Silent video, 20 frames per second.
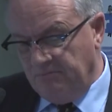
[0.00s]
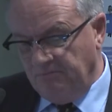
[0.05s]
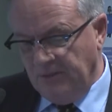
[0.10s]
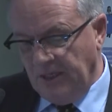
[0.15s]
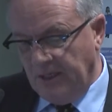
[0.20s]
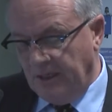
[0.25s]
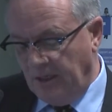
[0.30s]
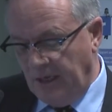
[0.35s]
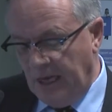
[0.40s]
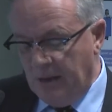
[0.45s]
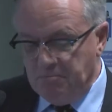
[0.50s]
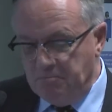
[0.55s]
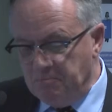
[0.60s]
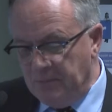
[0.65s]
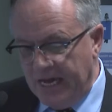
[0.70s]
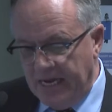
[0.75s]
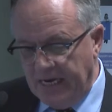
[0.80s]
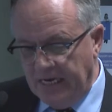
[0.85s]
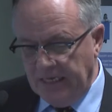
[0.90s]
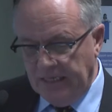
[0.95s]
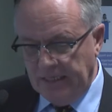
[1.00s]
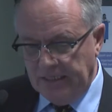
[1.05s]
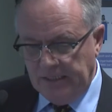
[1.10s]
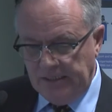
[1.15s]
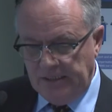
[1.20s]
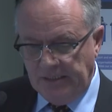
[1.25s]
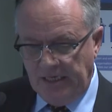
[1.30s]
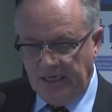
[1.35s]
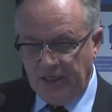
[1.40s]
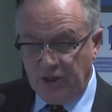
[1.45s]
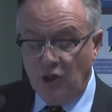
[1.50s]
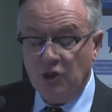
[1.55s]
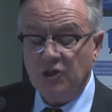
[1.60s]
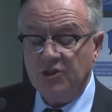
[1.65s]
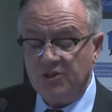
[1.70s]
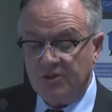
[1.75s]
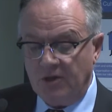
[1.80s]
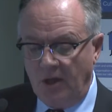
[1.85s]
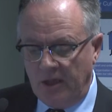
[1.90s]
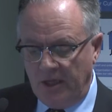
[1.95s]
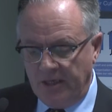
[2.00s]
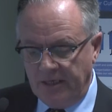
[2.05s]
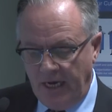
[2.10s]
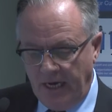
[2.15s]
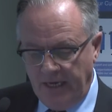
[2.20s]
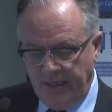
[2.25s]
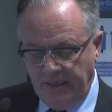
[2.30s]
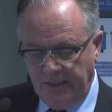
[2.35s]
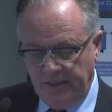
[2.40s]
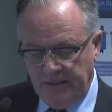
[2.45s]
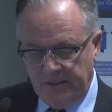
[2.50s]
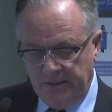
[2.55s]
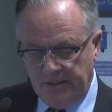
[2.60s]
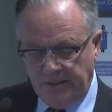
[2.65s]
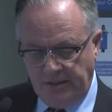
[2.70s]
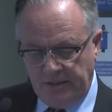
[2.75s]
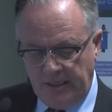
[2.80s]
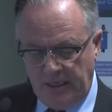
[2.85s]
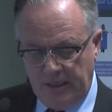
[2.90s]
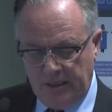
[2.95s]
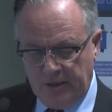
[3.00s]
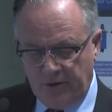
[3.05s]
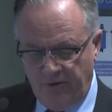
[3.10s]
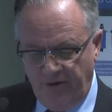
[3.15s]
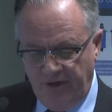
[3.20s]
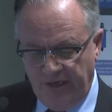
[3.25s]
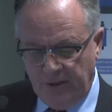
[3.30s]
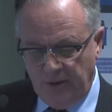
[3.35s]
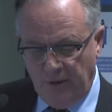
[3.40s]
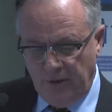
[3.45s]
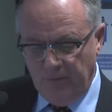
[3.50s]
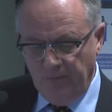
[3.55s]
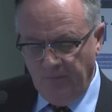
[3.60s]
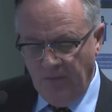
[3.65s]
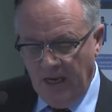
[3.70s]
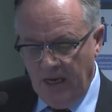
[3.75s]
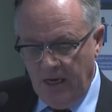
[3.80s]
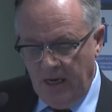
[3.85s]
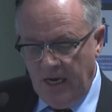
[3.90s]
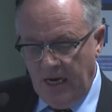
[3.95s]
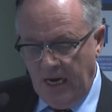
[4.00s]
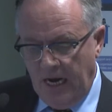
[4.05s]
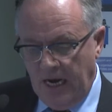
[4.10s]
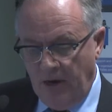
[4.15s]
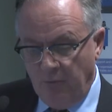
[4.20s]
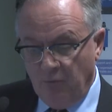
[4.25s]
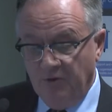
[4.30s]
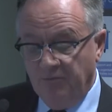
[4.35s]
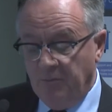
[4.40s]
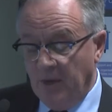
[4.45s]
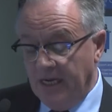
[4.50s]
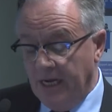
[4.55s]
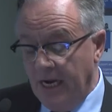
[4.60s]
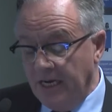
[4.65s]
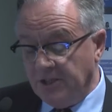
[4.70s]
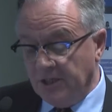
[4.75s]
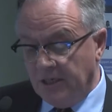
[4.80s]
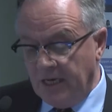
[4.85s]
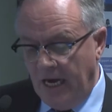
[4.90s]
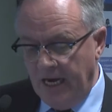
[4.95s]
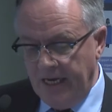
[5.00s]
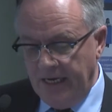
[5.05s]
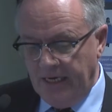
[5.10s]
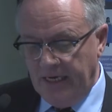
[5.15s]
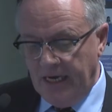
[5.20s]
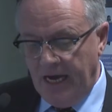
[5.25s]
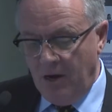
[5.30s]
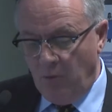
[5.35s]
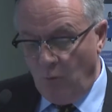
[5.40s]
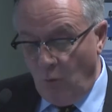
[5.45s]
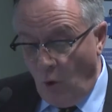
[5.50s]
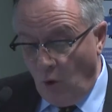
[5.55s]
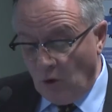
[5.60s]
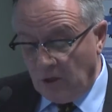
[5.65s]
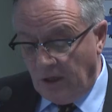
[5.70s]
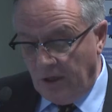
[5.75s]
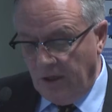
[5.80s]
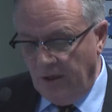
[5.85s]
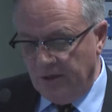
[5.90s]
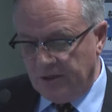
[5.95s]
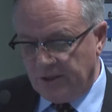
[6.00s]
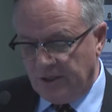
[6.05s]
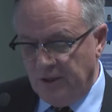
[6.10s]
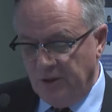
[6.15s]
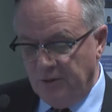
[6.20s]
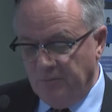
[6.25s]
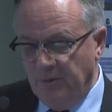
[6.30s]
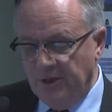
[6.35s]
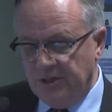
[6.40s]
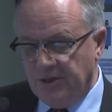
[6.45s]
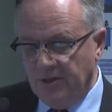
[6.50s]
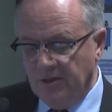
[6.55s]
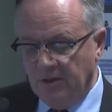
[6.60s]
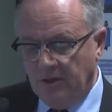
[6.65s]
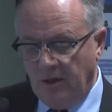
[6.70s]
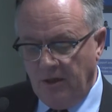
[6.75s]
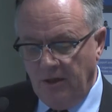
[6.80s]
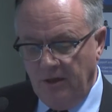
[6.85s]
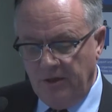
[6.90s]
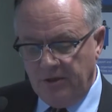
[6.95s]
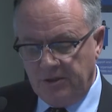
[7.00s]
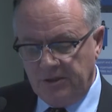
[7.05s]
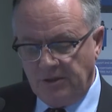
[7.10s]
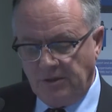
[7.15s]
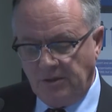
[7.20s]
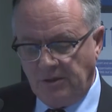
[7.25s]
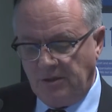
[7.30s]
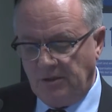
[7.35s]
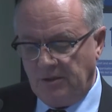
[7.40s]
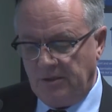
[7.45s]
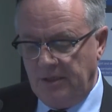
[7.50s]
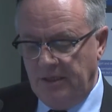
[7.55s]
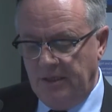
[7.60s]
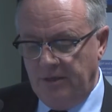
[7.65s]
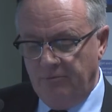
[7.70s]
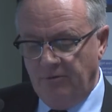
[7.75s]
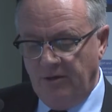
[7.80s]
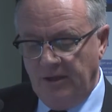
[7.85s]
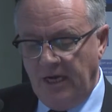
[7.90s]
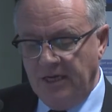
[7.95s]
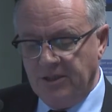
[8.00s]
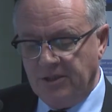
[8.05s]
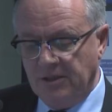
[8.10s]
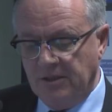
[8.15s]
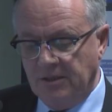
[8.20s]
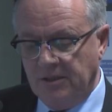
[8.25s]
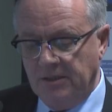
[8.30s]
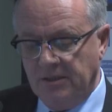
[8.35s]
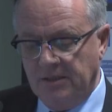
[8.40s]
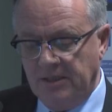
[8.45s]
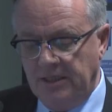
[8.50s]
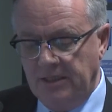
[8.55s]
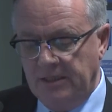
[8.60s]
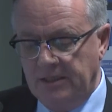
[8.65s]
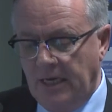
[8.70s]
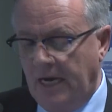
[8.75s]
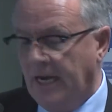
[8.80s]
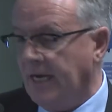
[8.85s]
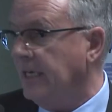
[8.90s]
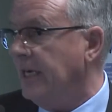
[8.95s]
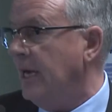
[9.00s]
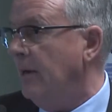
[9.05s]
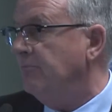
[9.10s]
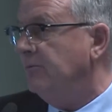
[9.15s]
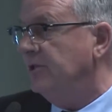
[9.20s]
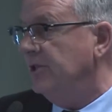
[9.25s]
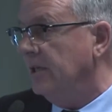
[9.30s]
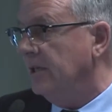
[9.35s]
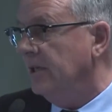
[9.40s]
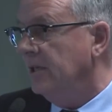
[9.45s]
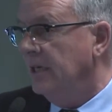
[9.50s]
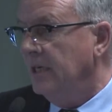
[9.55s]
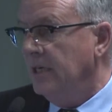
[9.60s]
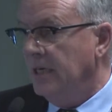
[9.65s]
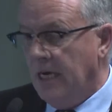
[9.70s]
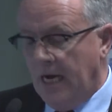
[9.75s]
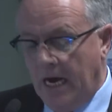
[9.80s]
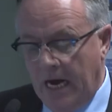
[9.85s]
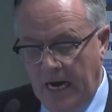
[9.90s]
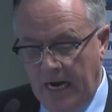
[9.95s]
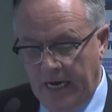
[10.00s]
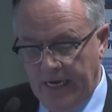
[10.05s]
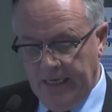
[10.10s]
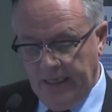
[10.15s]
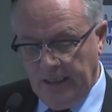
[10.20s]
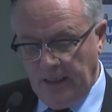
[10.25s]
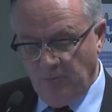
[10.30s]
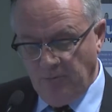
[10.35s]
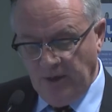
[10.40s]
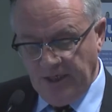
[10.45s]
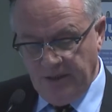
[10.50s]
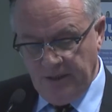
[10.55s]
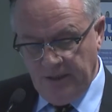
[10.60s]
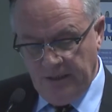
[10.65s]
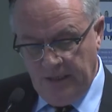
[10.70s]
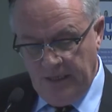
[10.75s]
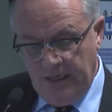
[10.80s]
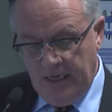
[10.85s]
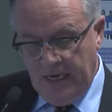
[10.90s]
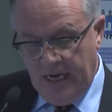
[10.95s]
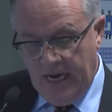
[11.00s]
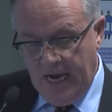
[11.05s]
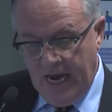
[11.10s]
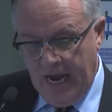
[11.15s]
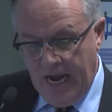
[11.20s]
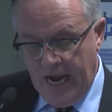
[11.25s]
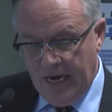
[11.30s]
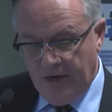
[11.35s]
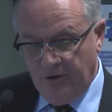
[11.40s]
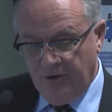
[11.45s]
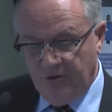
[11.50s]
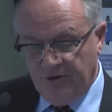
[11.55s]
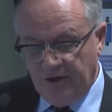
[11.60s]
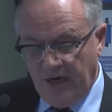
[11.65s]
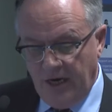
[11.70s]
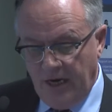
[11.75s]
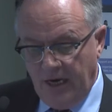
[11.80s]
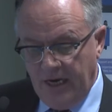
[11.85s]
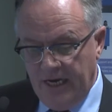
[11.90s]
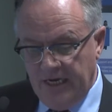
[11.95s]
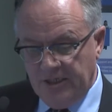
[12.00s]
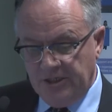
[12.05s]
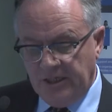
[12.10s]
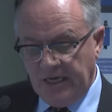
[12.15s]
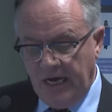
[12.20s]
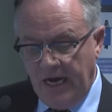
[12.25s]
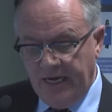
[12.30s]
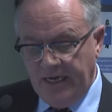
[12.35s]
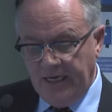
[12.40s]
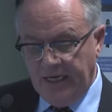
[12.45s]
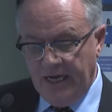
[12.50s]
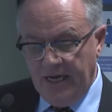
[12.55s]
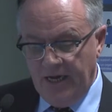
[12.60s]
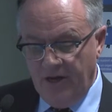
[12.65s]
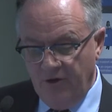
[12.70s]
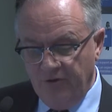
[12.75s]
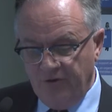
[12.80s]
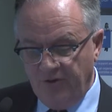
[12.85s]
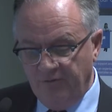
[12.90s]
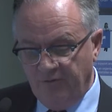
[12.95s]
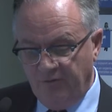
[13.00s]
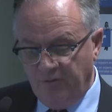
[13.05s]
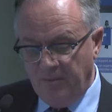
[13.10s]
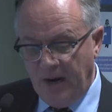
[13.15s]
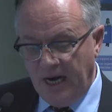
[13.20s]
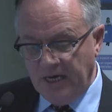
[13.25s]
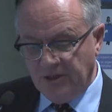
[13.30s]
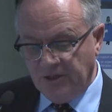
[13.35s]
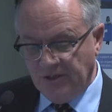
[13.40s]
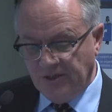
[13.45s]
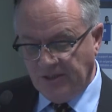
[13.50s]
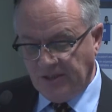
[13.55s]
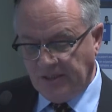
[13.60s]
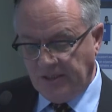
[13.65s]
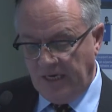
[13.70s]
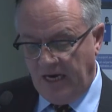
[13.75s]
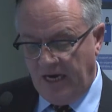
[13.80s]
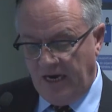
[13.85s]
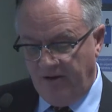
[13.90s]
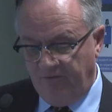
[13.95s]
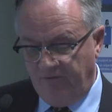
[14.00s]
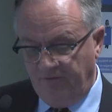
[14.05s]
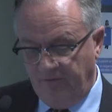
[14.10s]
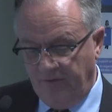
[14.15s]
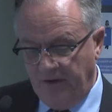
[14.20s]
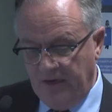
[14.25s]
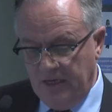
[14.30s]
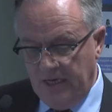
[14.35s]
Embedding and consolidating is critical. We've been educating our ward clerks and admission clerks in relation to the data capture element, and educating our health information staff